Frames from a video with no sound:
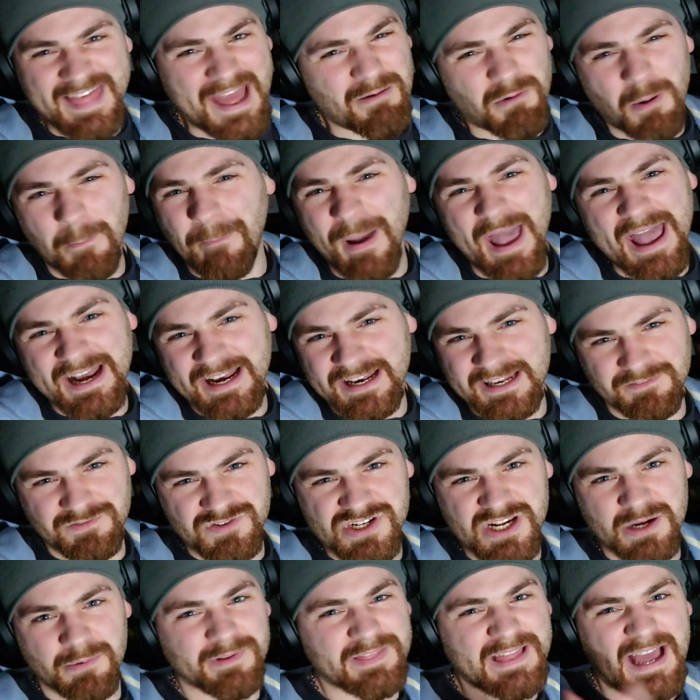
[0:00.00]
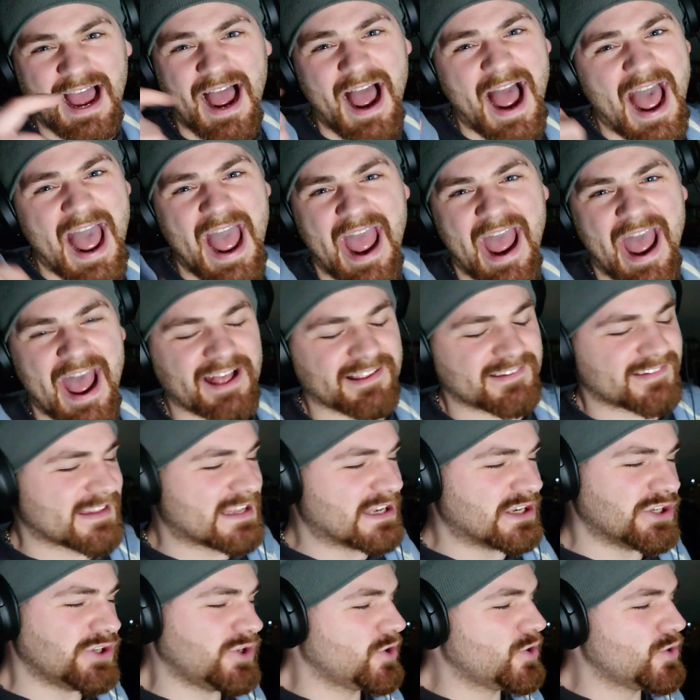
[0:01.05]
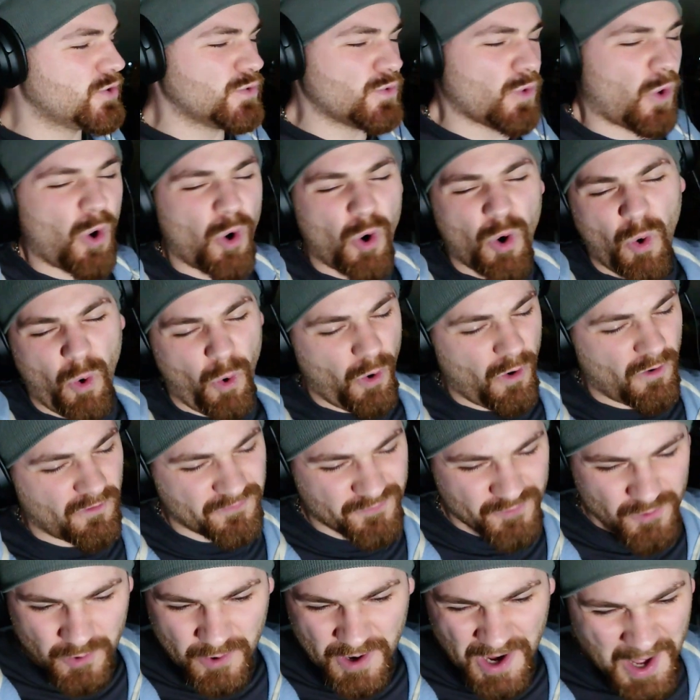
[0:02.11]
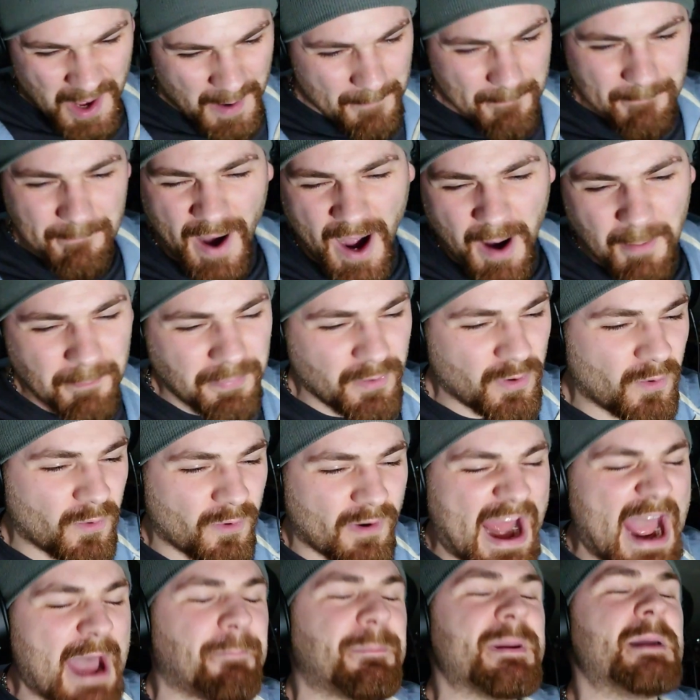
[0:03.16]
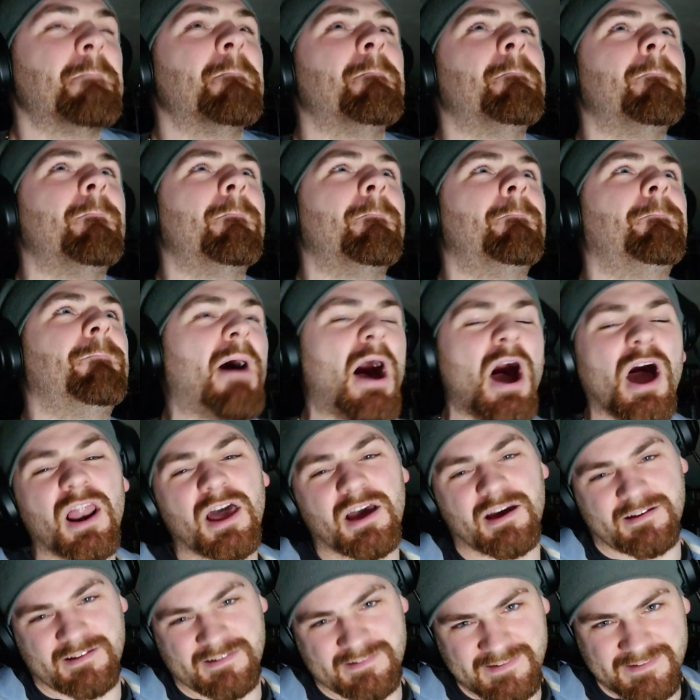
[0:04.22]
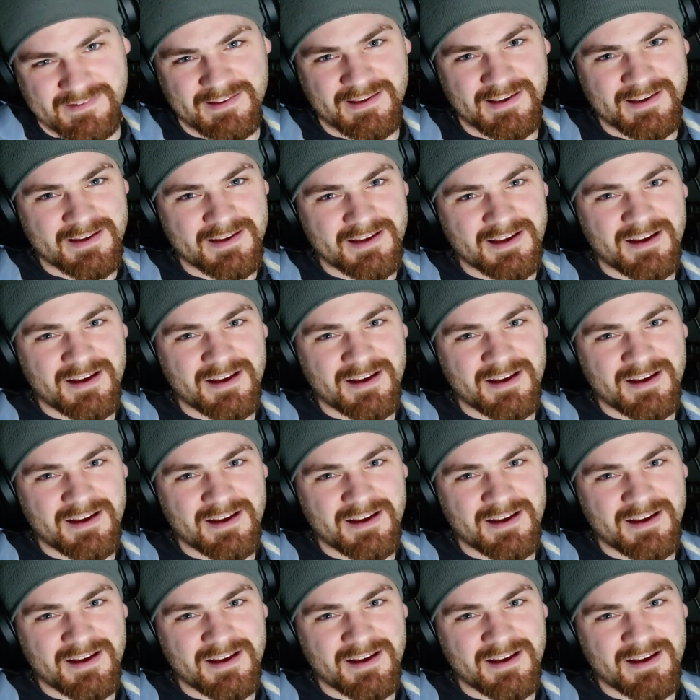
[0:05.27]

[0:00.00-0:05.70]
That repetitive shit with the hi-hats, the new awful mumble rapping bollocks.